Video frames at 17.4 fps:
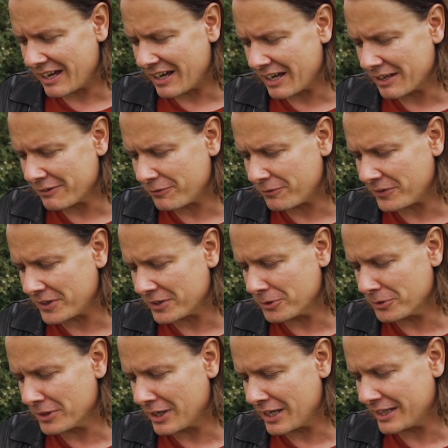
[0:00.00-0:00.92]
I
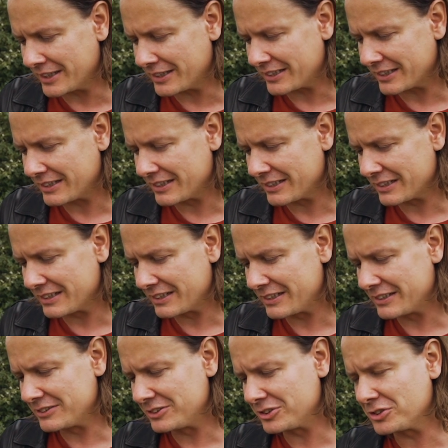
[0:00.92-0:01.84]
feel like
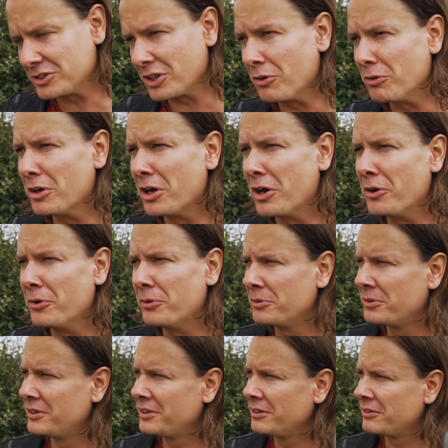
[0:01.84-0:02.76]

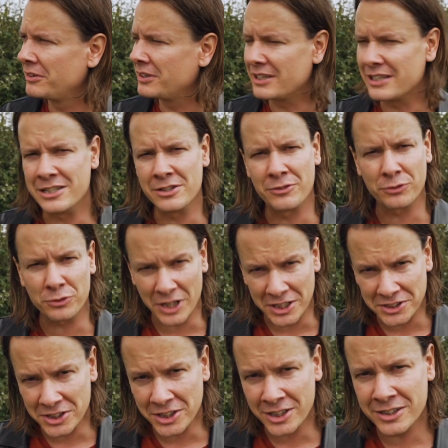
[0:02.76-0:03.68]
Solo is
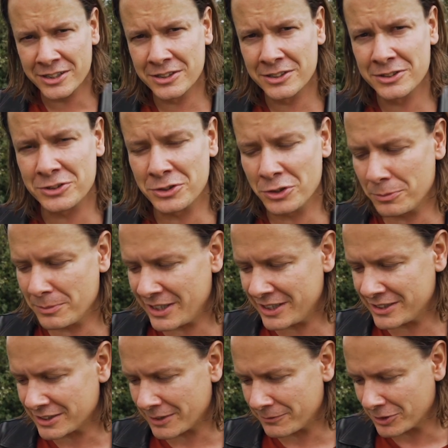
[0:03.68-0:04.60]
fresher to
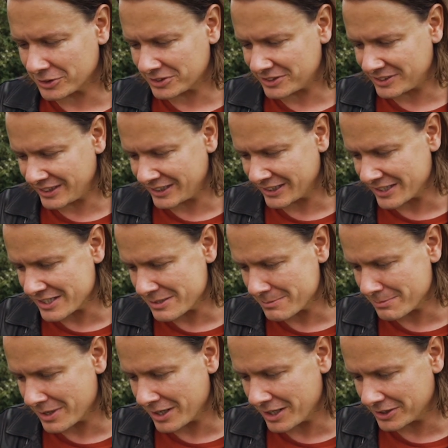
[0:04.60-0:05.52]
me, so I've not seen it as
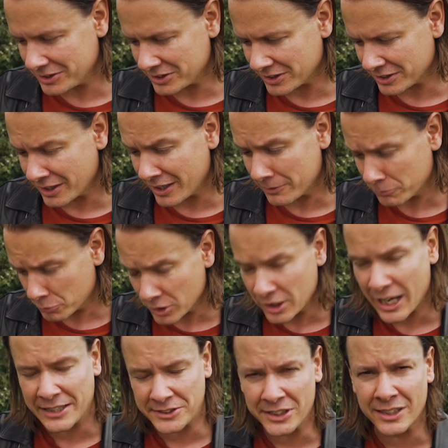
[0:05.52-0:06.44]
much, and I
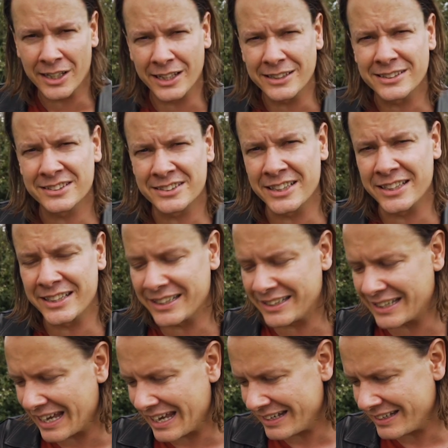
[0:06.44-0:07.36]
would actually like to see it
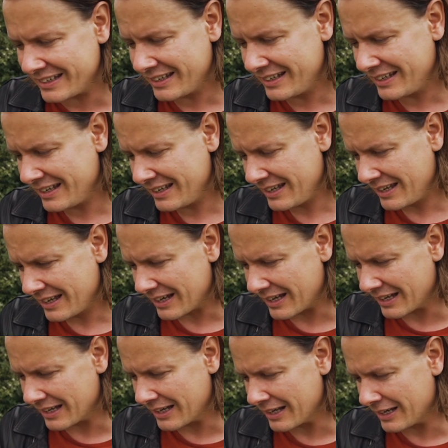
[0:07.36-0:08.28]
again.
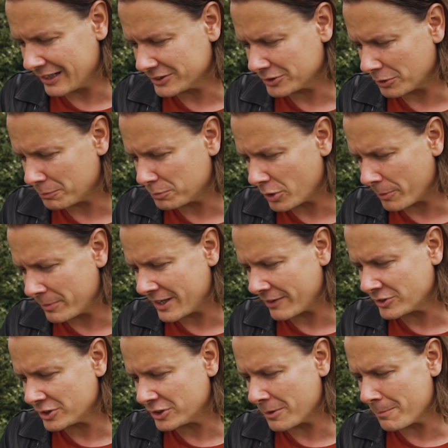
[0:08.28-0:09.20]
So I'd probably
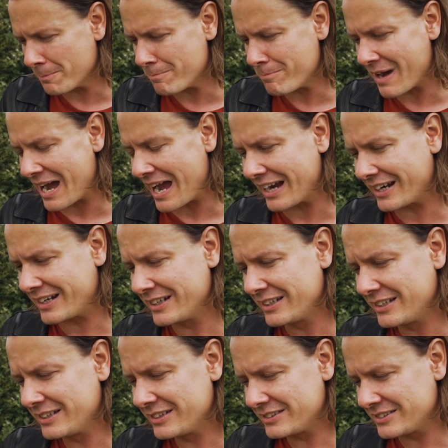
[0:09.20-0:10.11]
have to come back
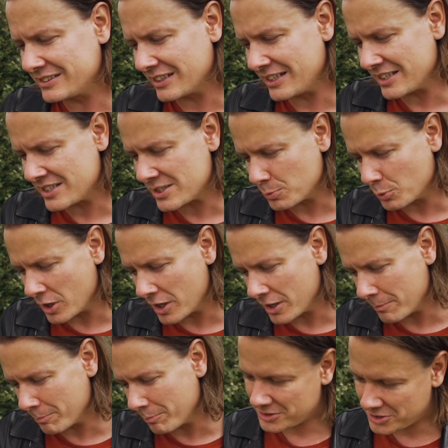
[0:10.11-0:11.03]
to this
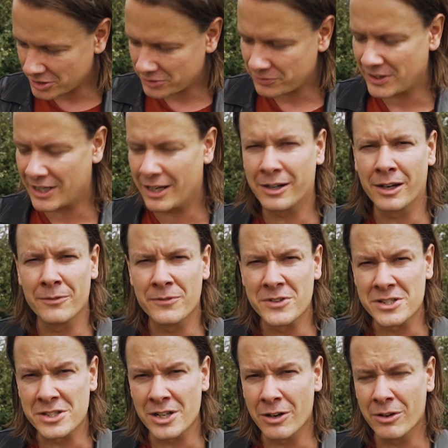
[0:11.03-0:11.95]
one. Just for now, I'm going
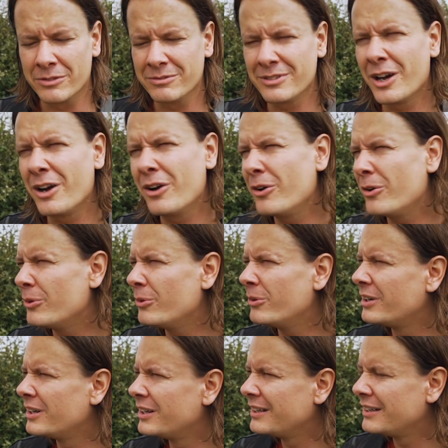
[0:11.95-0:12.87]
for Solo.
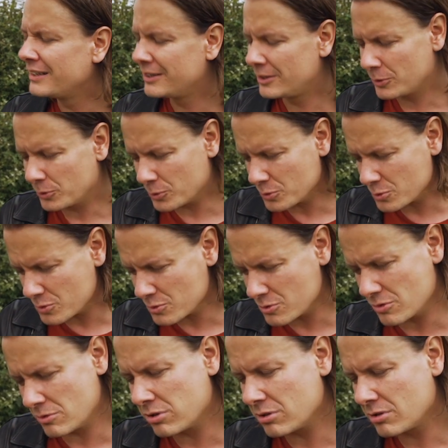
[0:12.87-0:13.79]
No.
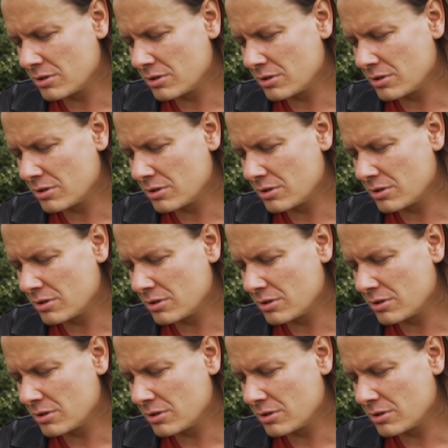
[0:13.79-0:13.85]
Ooh.